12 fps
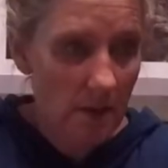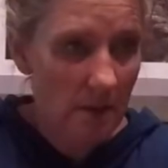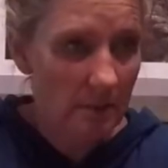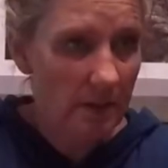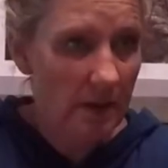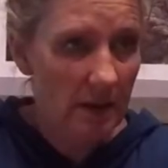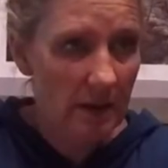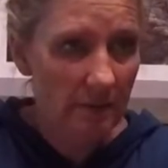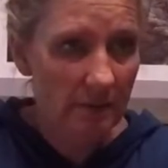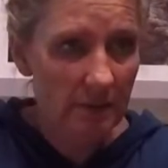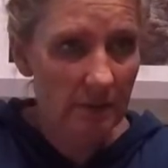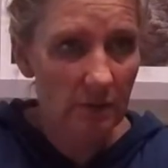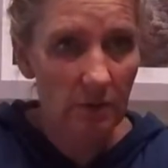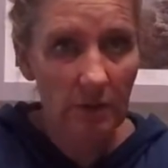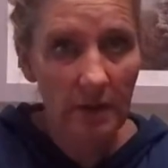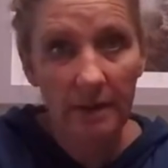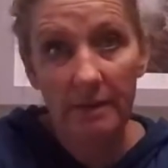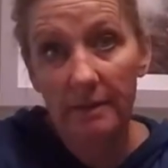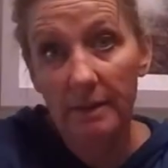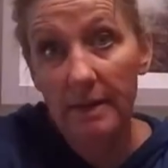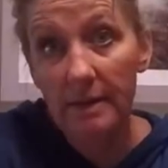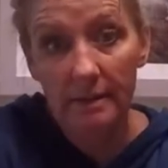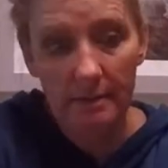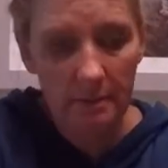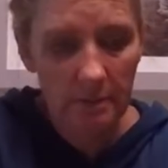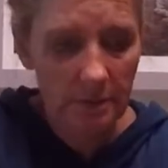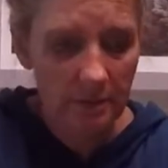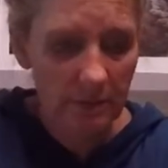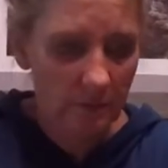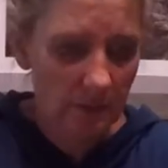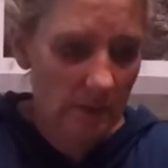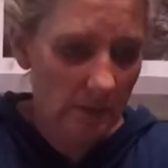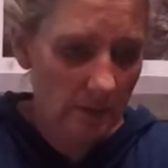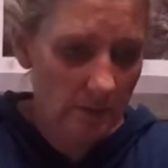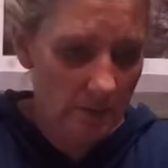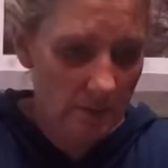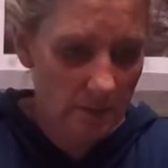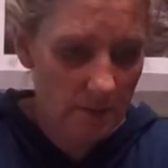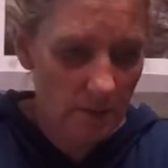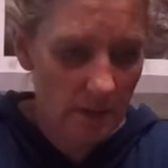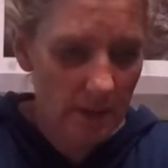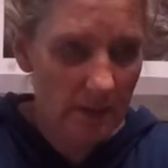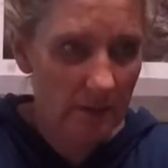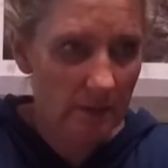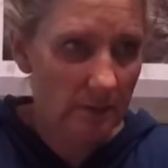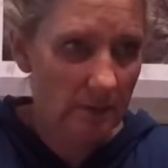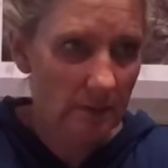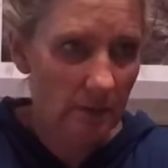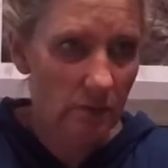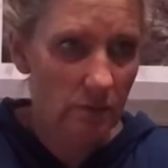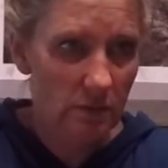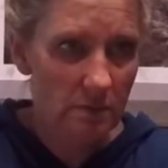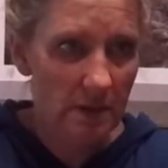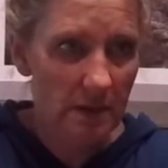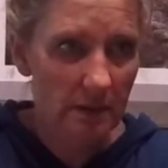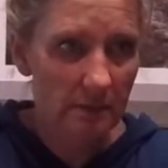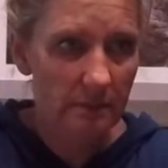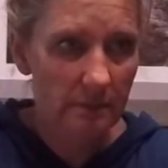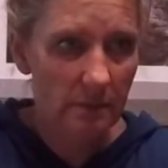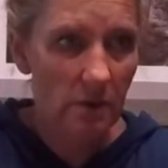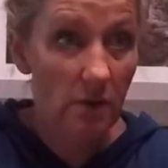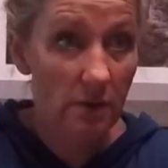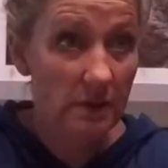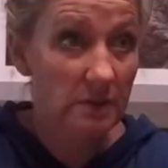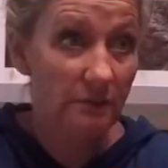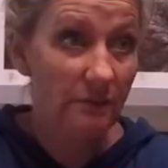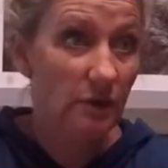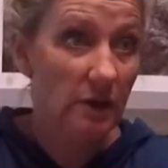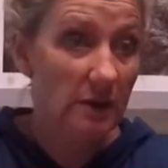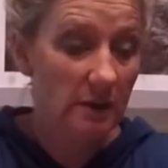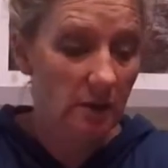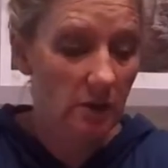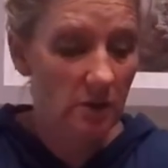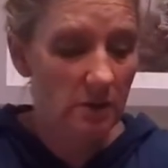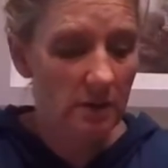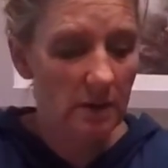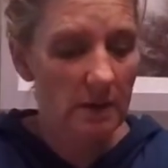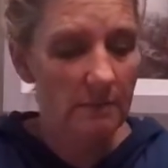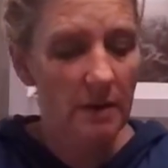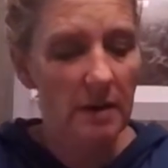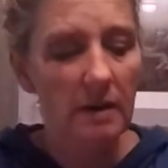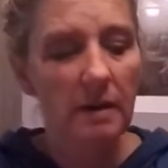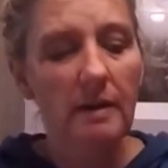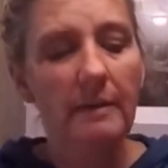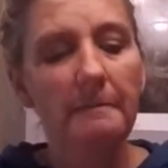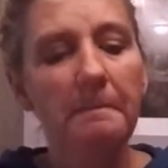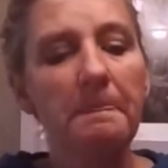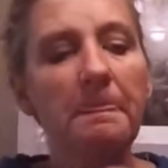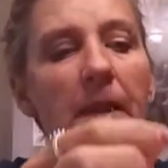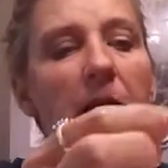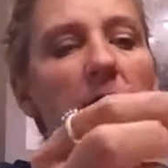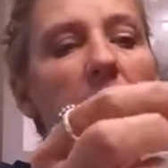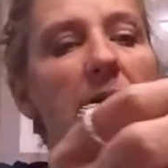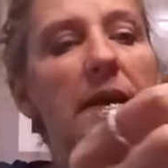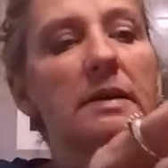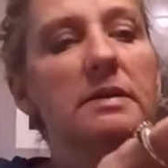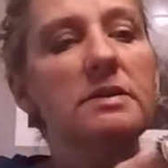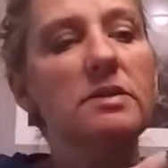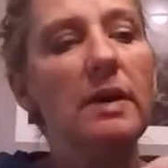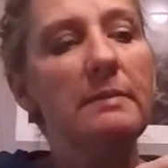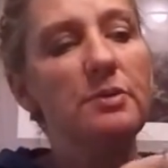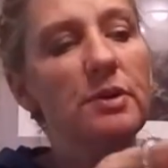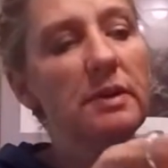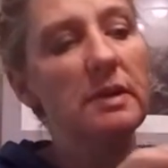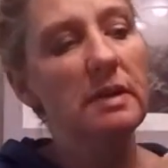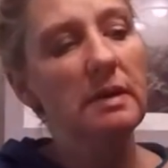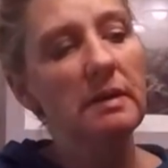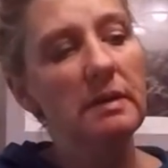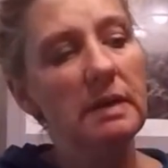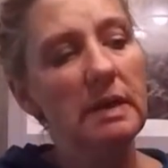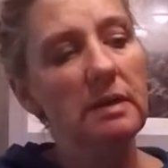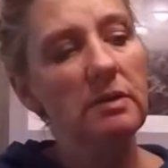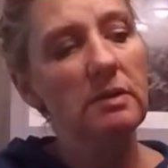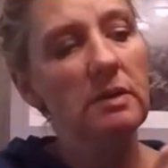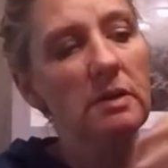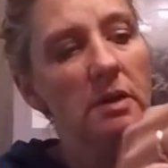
I'm gonna have to learn how to knit or something so I can use all this freaking yarn that I bought. Alright, so I put the needle